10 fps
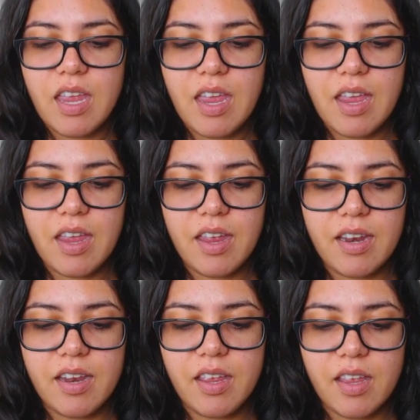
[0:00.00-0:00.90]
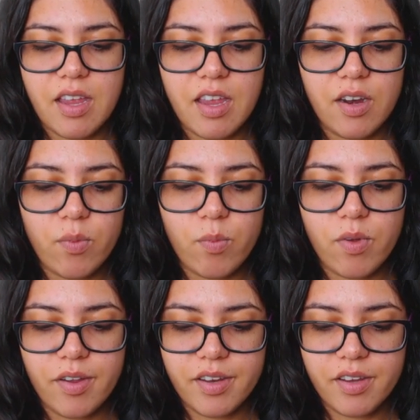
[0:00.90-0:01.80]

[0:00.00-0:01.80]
and I don't want...